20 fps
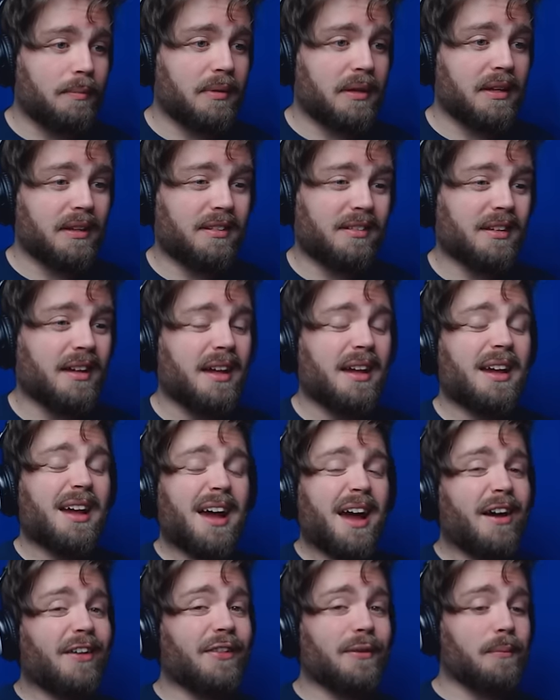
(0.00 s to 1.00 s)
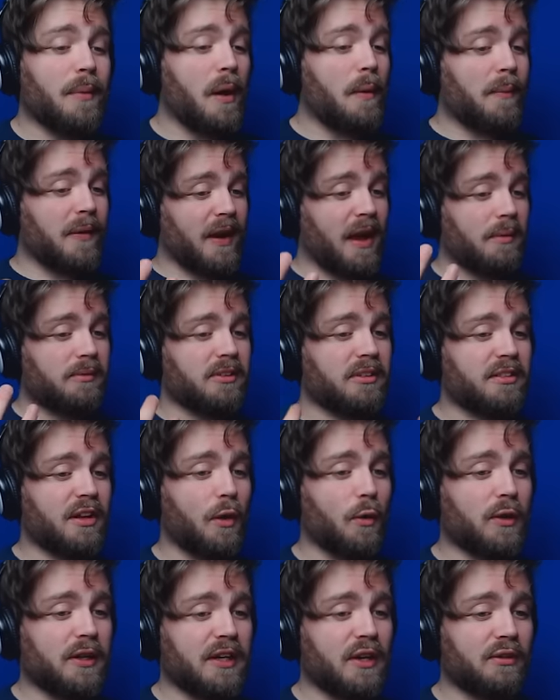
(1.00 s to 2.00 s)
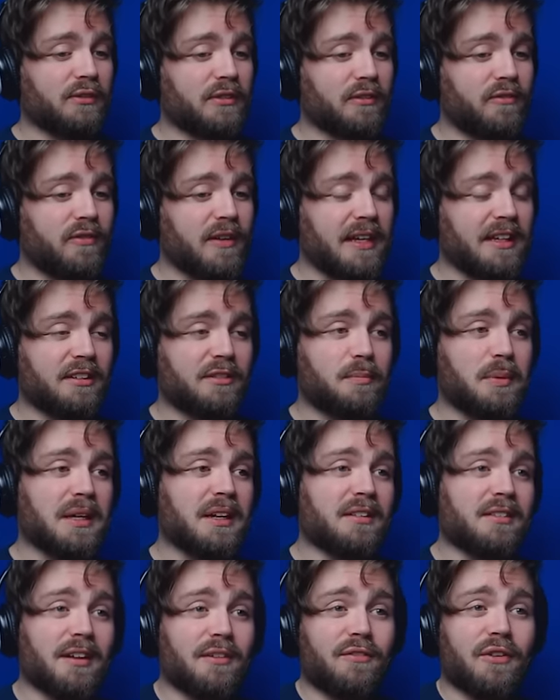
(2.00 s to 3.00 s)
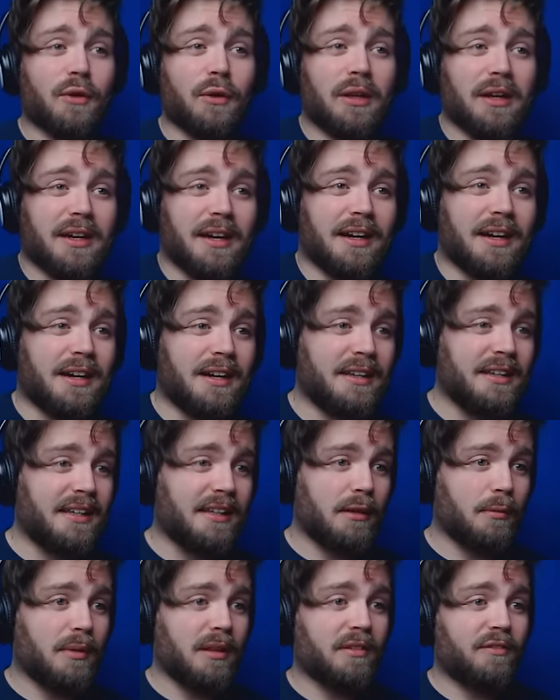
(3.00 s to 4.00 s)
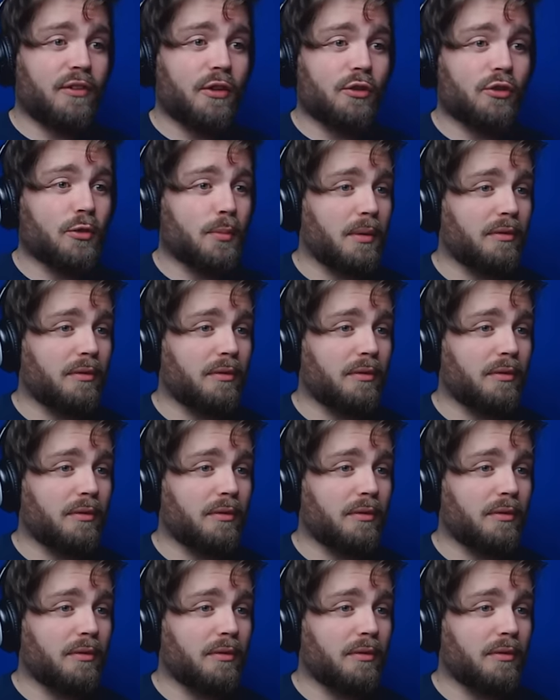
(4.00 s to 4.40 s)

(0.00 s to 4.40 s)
Because at the moment I'm just holding on to things because I feel like I'm going to need them in the future,